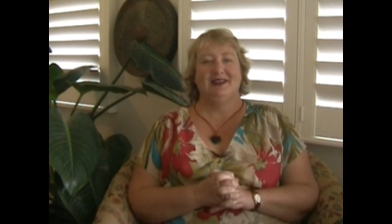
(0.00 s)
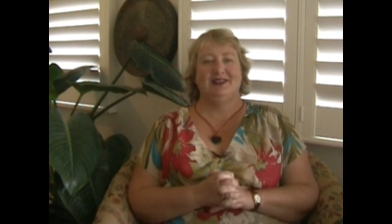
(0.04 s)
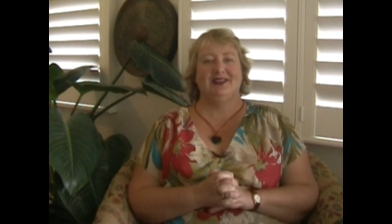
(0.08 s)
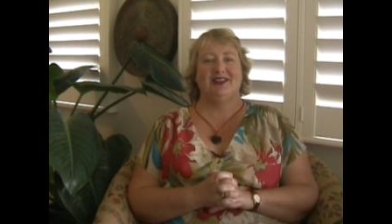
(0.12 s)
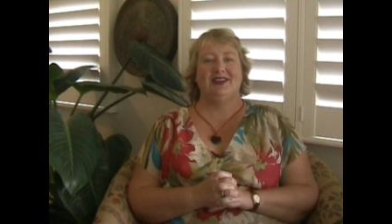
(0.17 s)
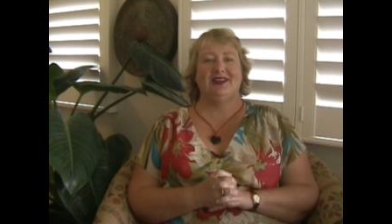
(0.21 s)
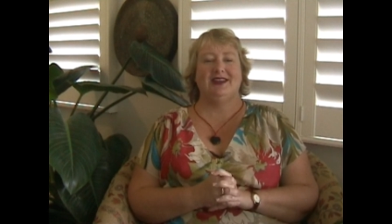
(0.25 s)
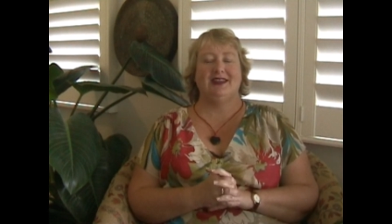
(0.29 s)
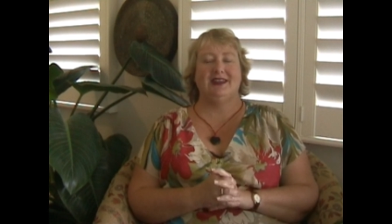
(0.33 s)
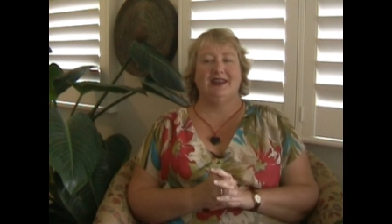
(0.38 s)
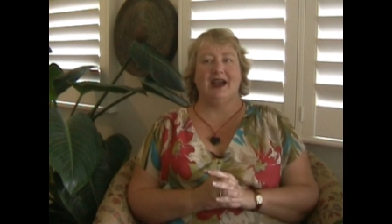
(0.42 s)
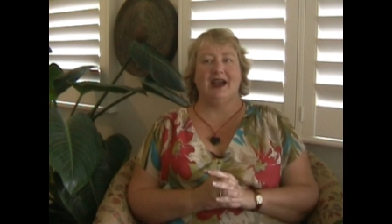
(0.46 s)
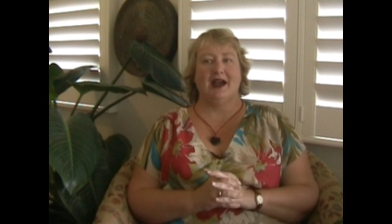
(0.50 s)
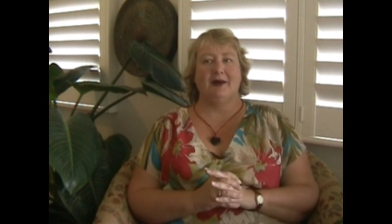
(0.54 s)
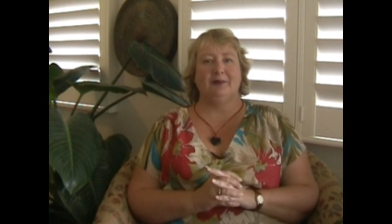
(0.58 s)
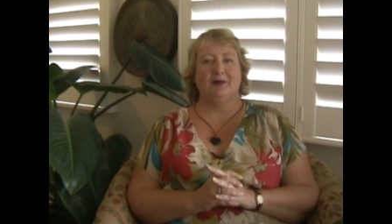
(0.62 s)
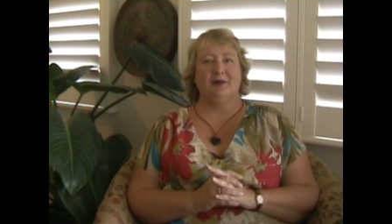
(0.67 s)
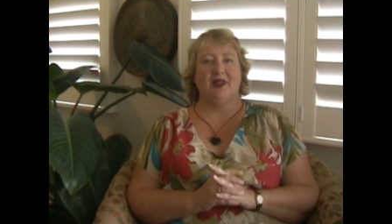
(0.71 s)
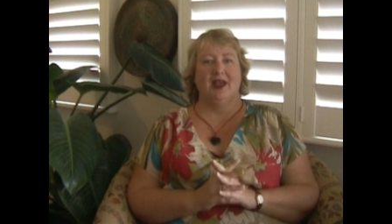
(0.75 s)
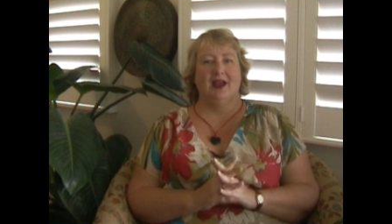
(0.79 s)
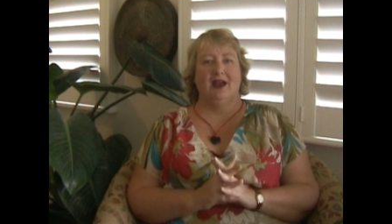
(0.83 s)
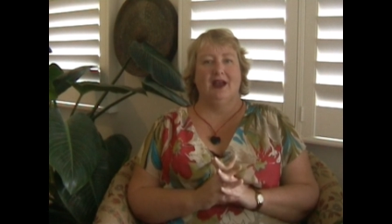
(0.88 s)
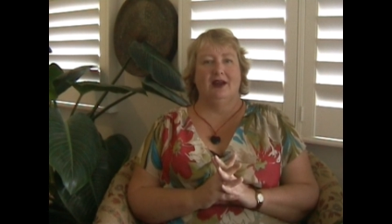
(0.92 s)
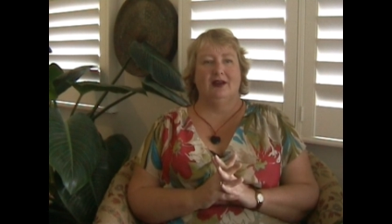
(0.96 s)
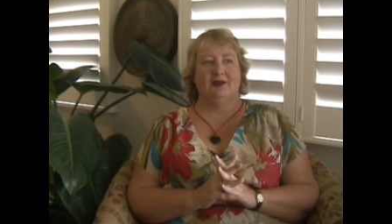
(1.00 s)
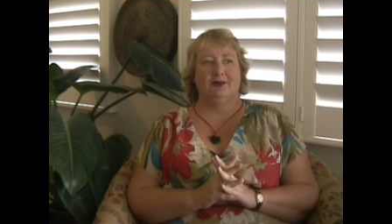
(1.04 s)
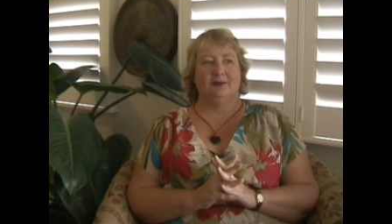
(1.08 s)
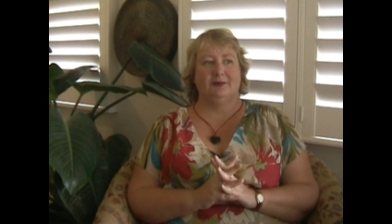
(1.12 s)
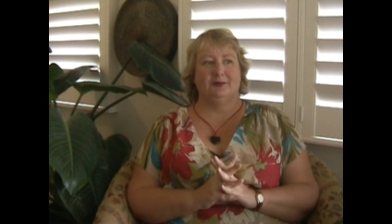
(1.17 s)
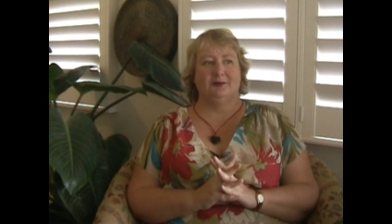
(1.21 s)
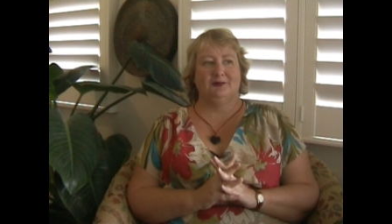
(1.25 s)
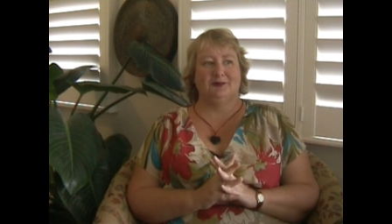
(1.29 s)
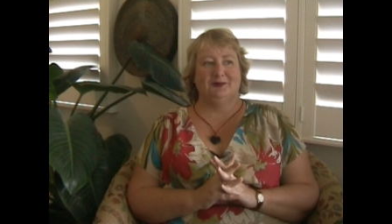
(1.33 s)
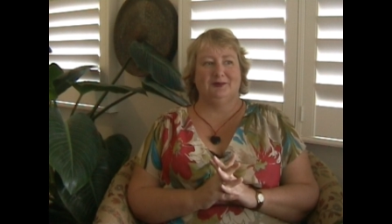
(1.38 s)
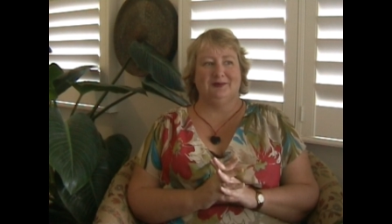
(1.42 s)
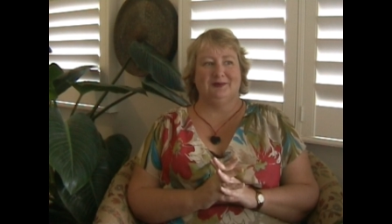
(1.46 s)

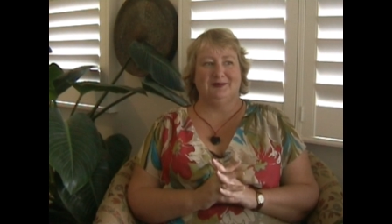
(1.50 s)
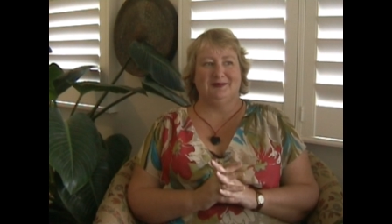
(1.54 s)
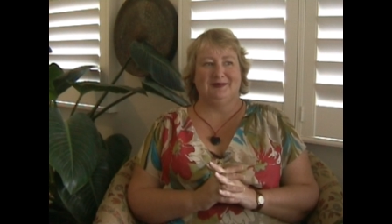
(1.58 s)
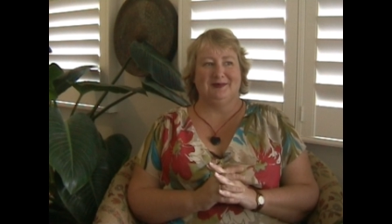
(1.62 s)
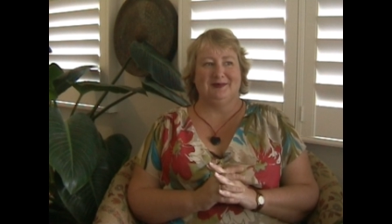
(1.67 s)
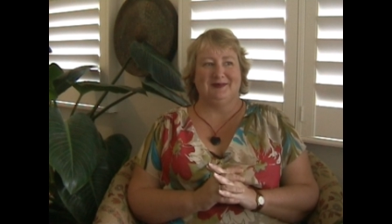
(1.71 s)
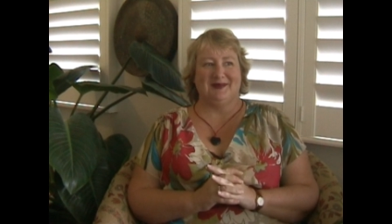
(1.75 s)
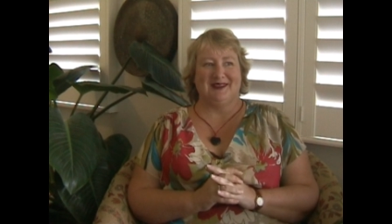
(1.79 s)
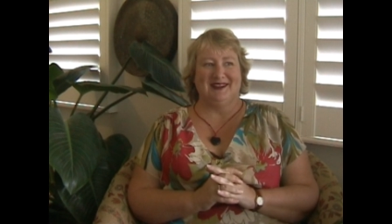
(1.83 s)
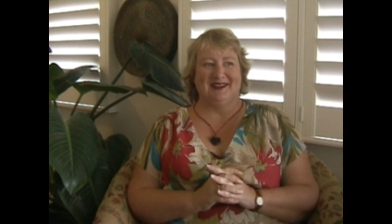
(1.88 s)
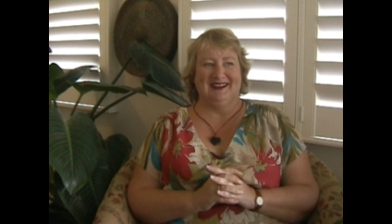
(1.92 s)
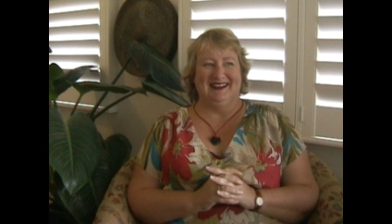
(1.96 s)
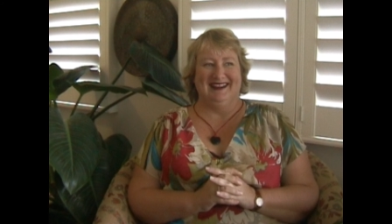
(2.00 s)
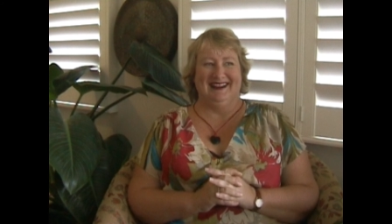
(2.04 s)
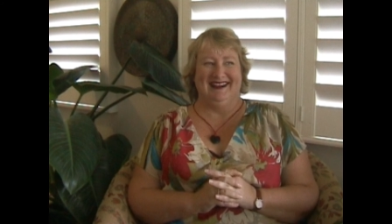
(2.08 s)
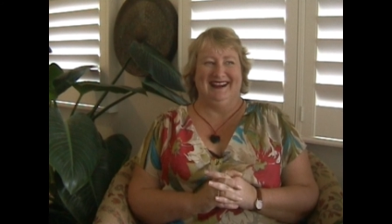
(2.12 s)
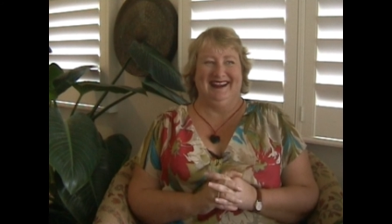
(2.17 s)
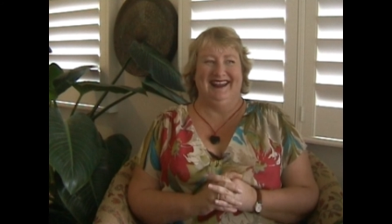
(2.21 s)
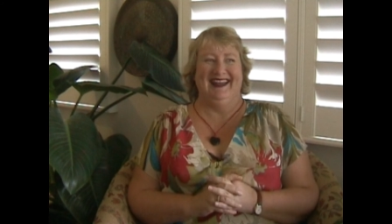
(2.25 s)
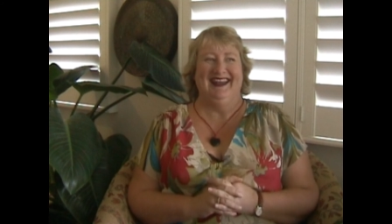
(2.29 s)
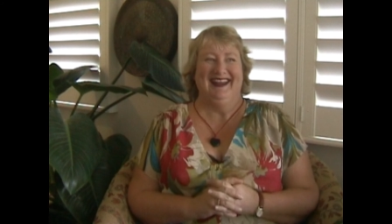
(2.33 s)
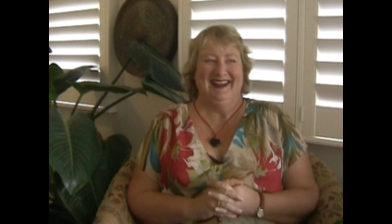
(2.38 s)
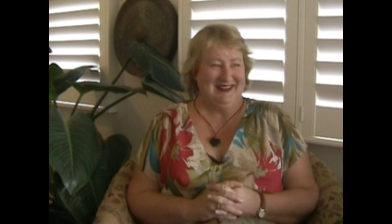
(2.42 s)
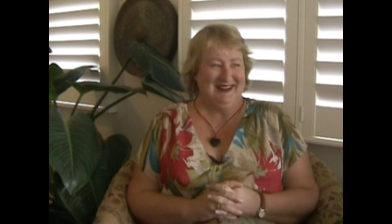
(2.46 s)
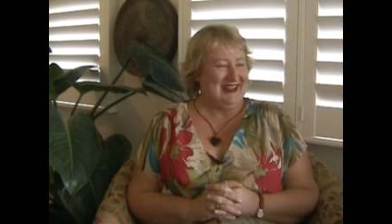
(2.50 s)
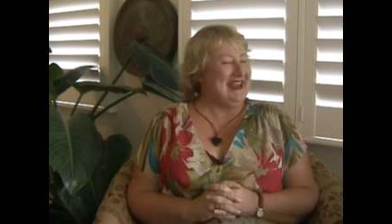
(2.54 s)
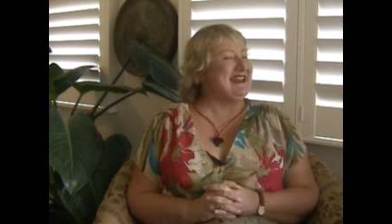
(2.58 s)
If you lived in a grand old home.